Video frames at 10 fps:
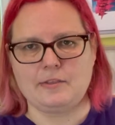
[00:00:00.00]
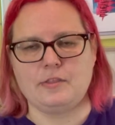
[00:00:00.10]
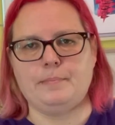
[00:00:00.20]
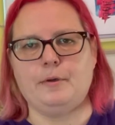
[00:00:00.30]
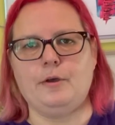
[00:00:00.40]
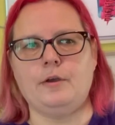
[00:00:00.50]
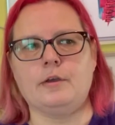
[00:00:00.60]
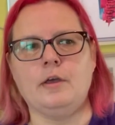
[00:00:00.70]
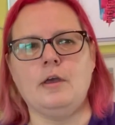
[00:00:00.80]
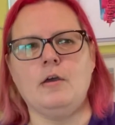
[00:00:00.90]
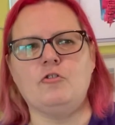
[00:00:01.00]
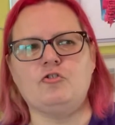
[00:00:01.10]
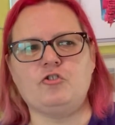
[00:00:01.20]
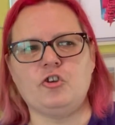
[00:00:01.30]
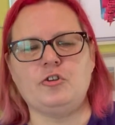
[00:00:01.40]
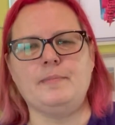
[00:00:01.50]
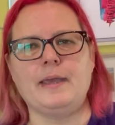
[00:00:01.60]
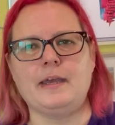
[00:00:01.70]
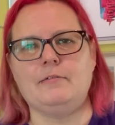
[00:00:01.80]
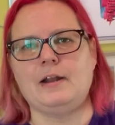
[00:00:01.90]
the book should
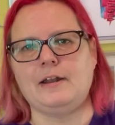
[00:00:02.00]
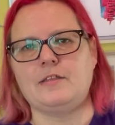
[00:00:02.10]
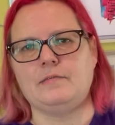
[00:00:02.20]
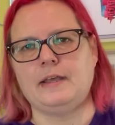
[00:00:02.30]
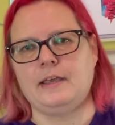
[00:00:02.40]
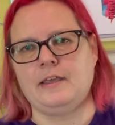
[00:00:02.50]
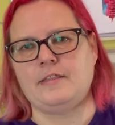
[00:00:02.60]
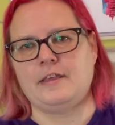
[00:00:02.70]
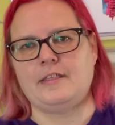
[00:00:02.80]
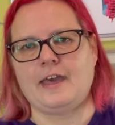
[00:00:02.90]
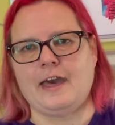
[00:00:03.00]
make it relatively easy to